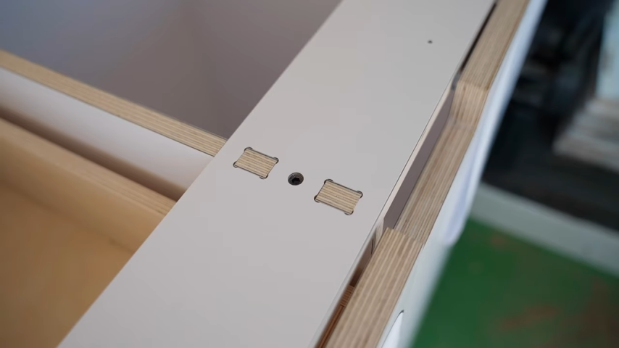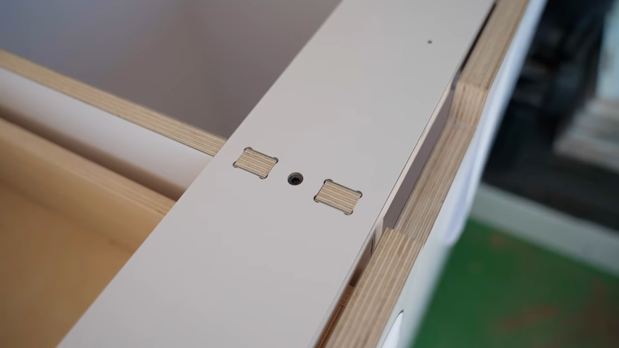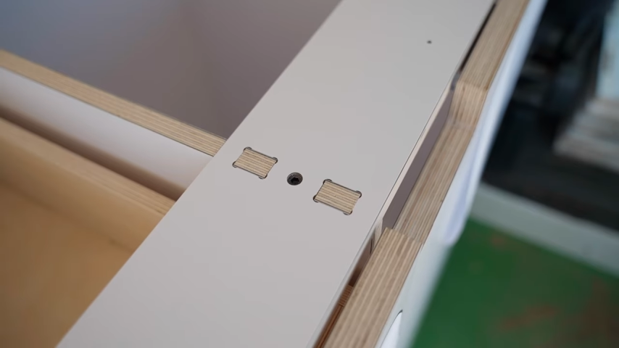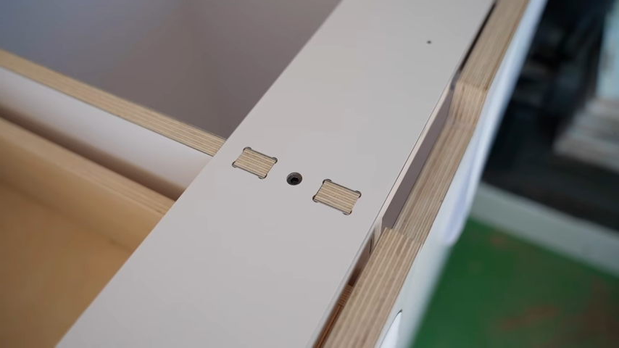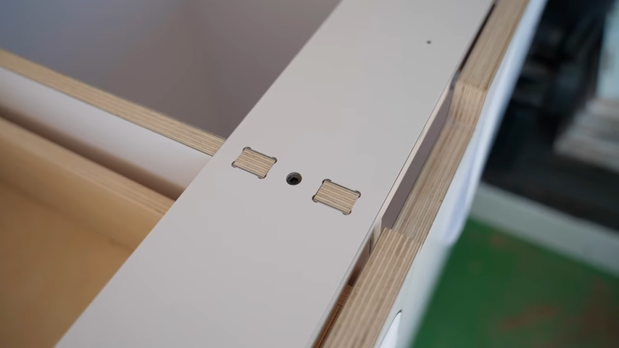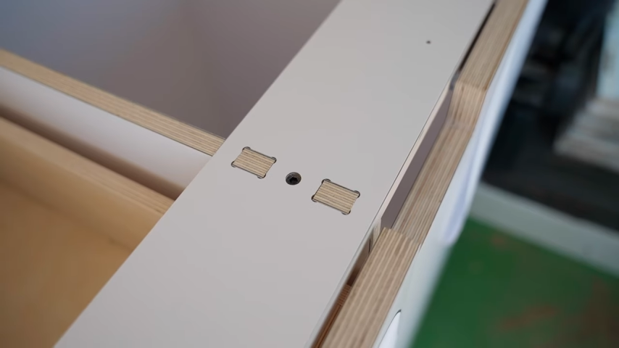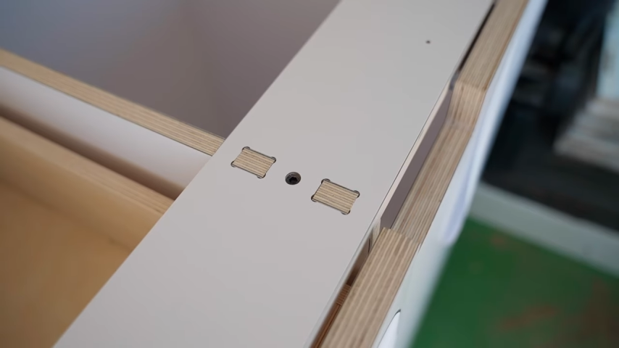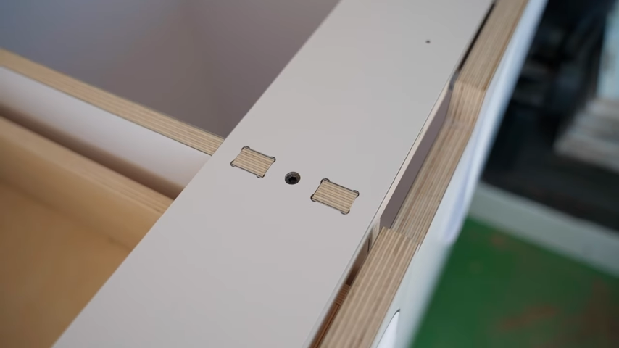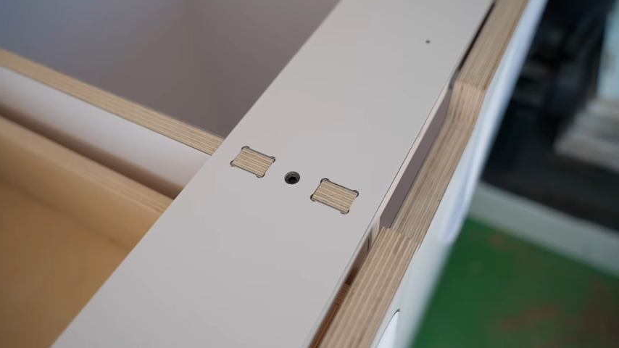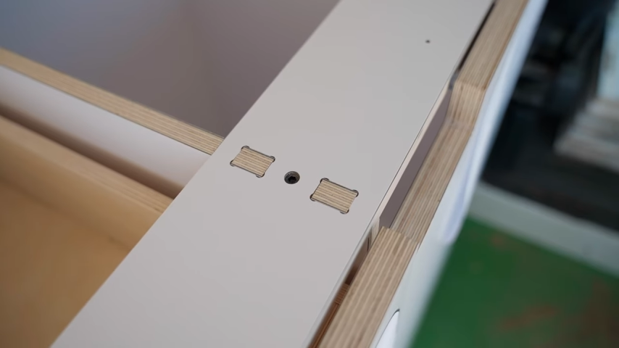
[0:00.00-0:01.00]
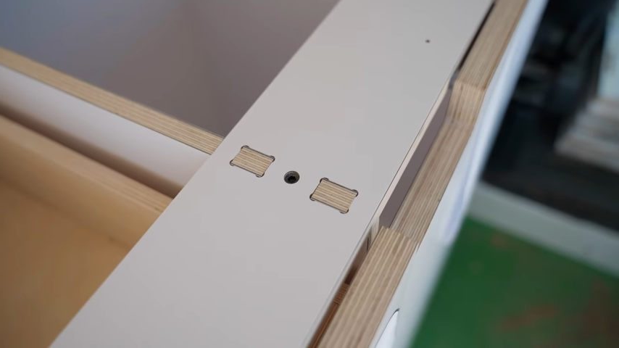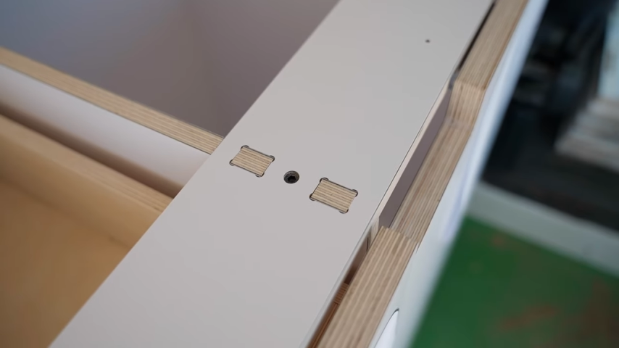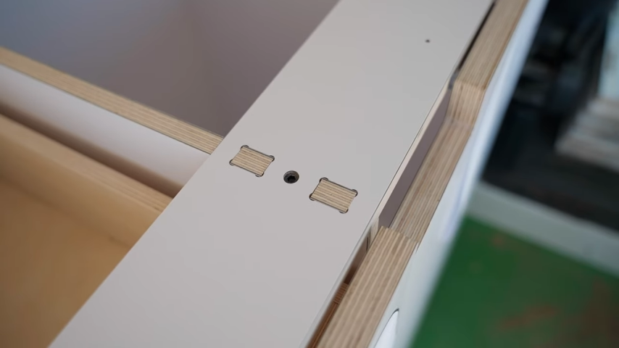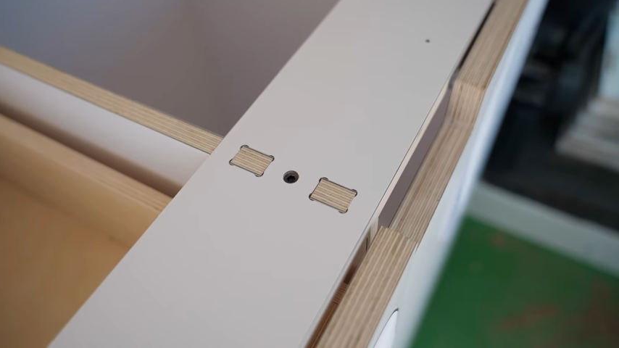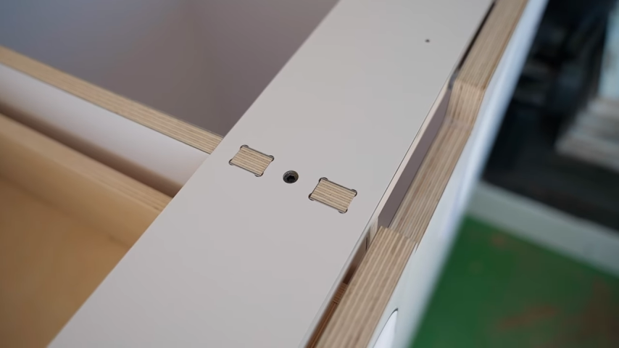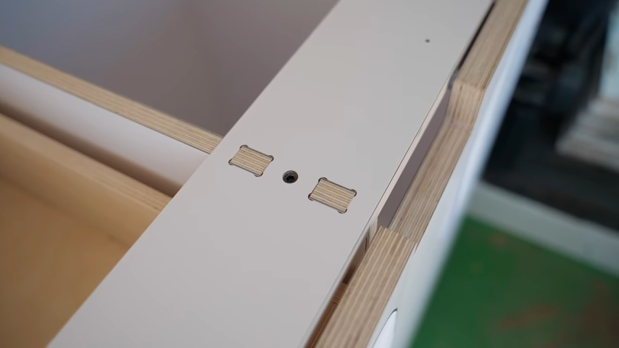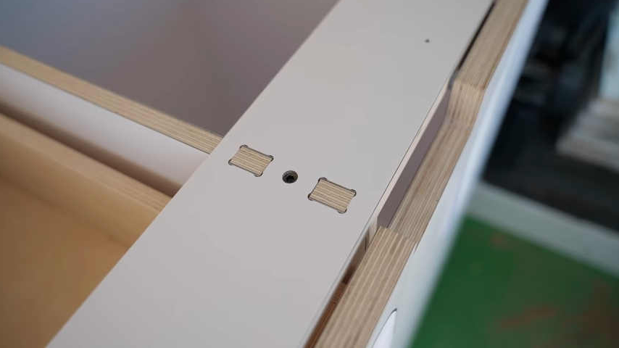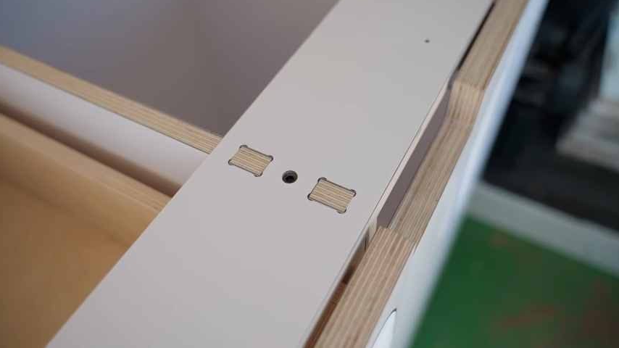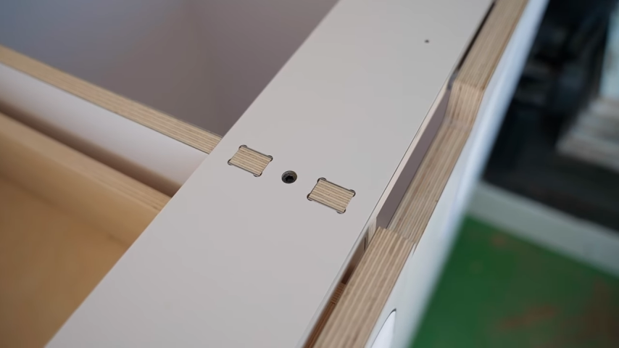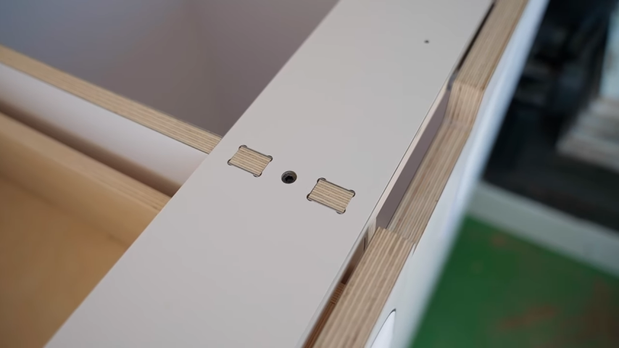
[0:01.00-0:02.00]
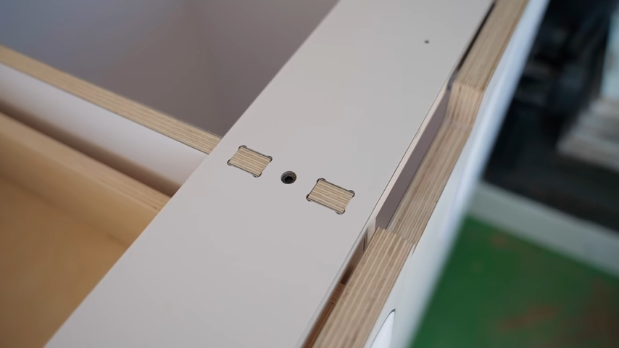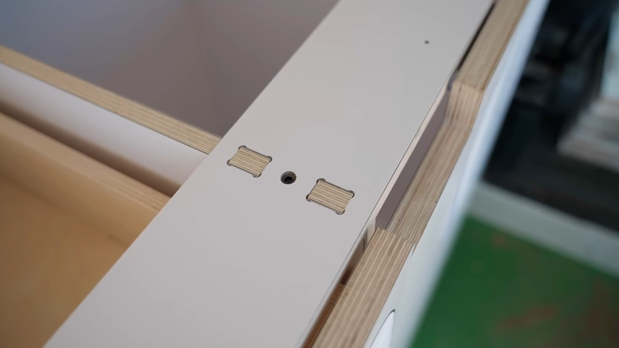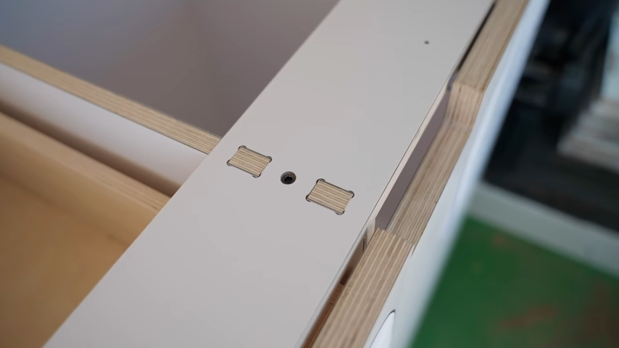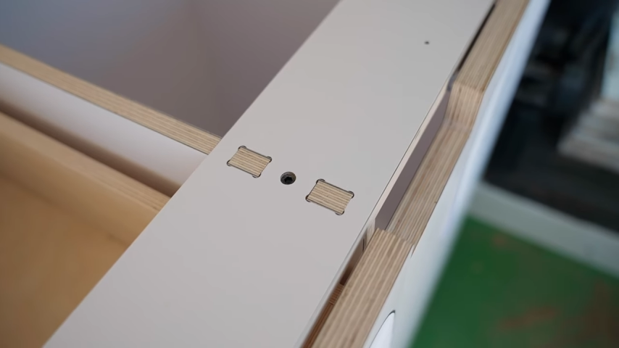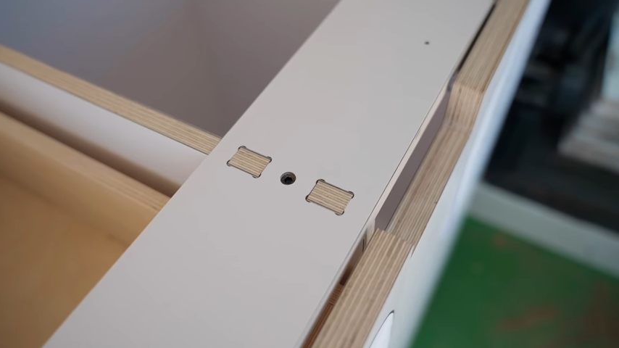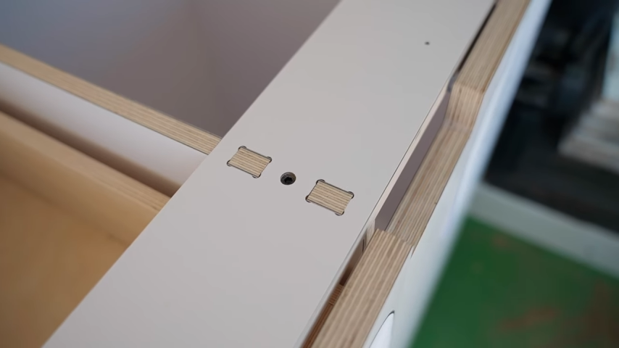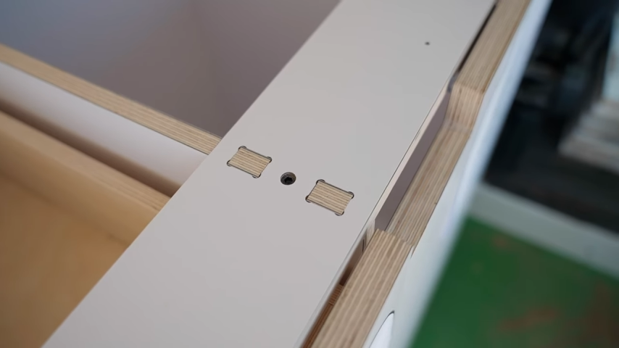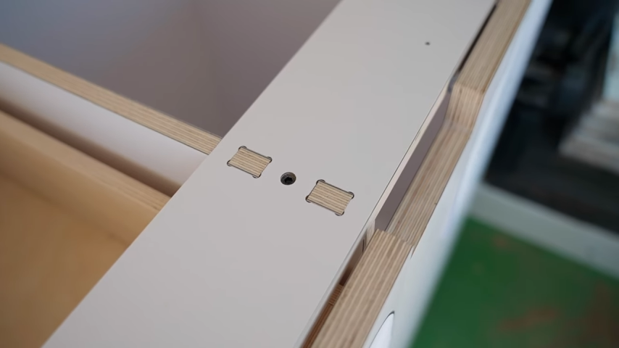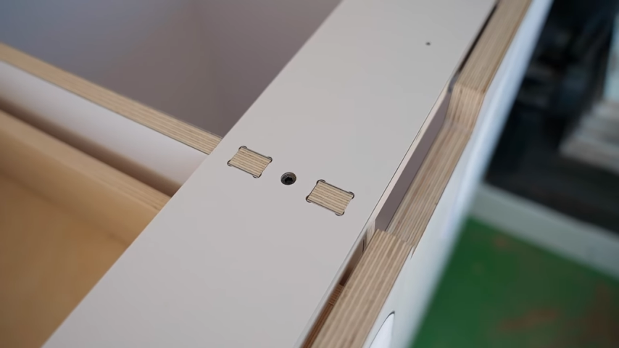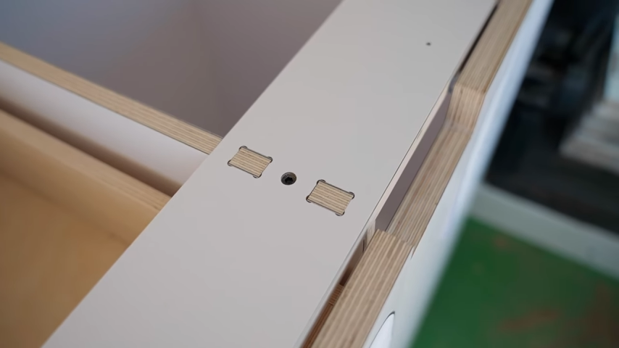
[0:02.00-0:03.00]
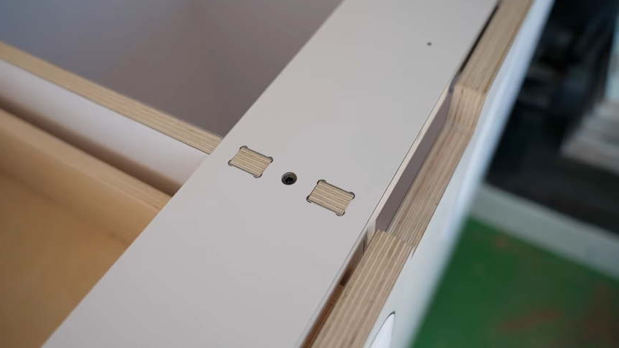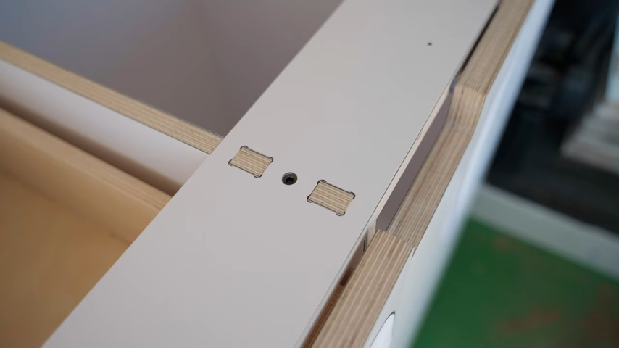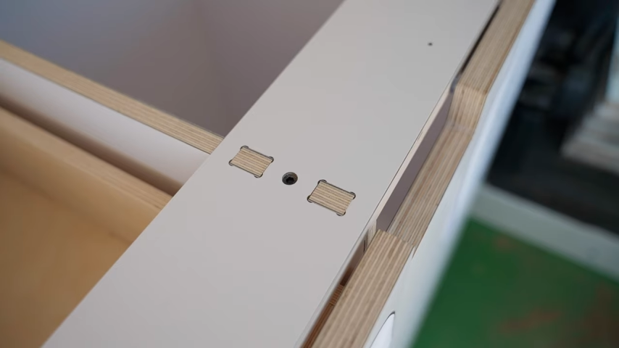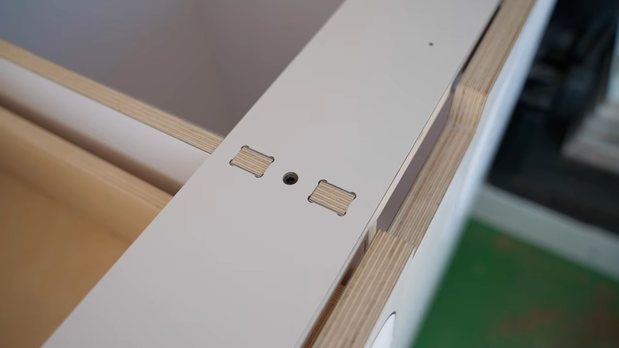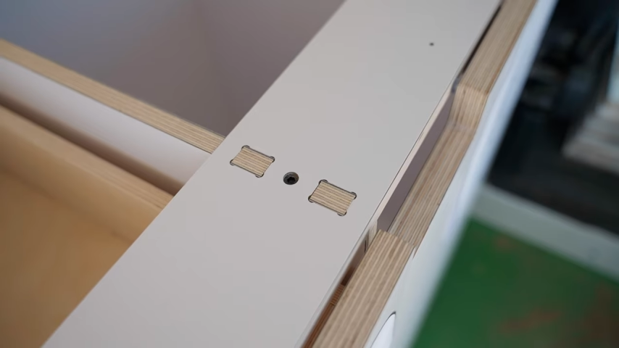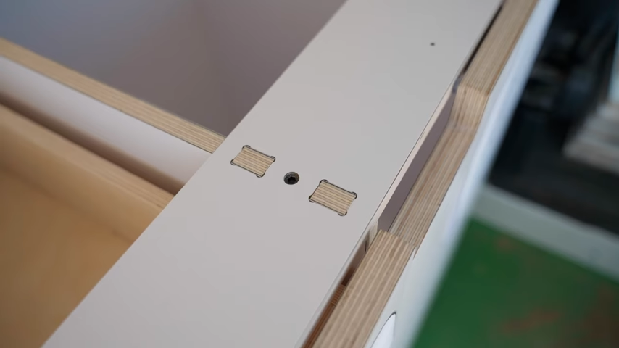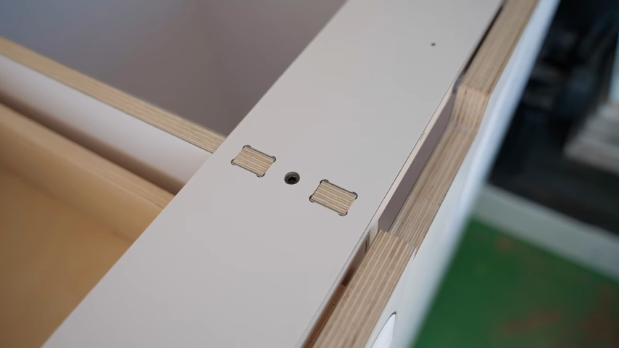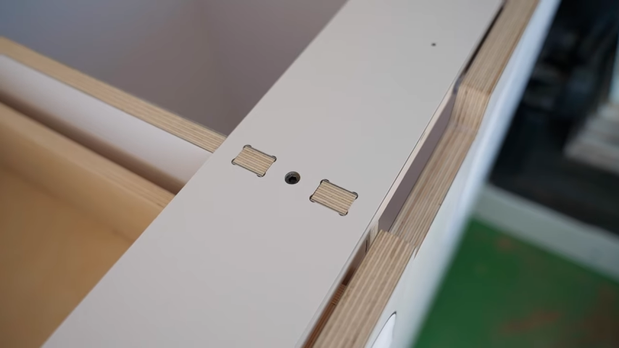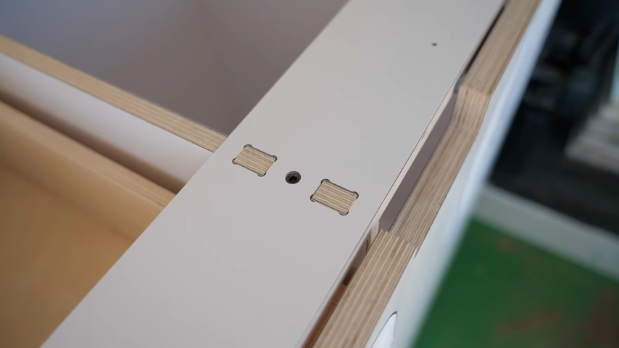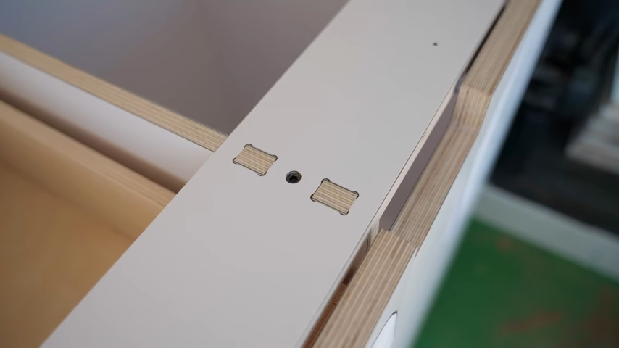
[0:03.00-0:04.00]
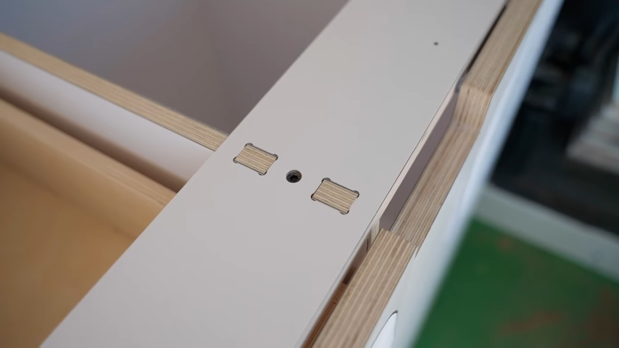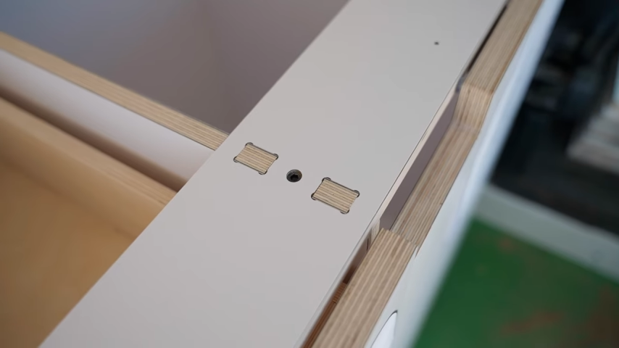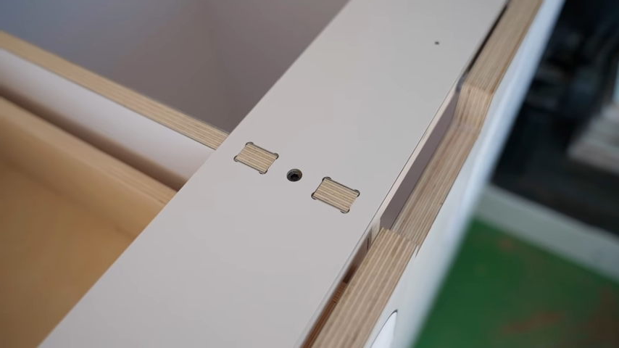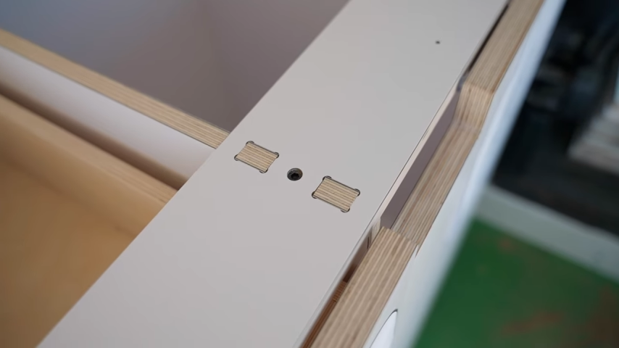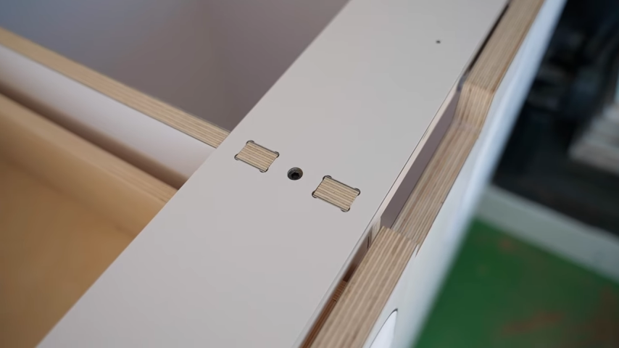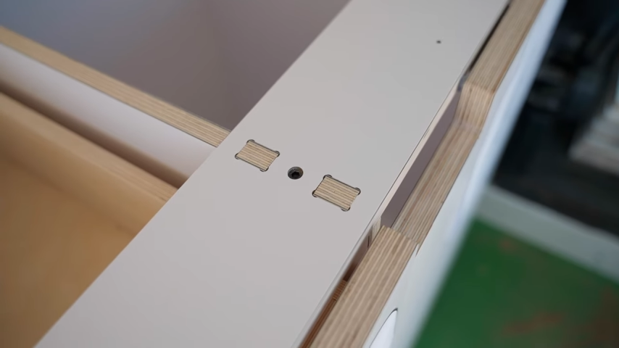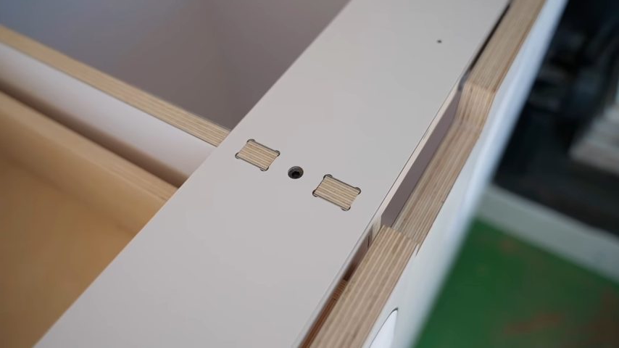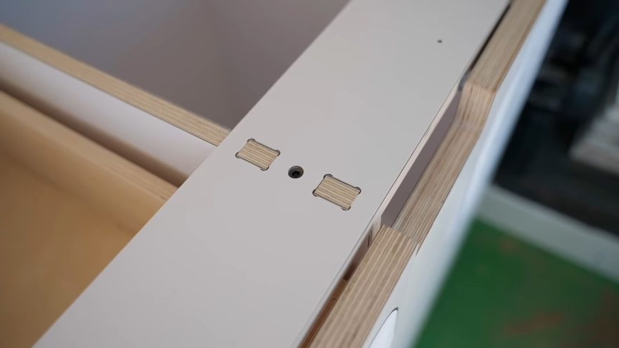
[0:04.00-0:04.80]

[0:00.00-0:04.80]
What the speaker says: (no speaker visible)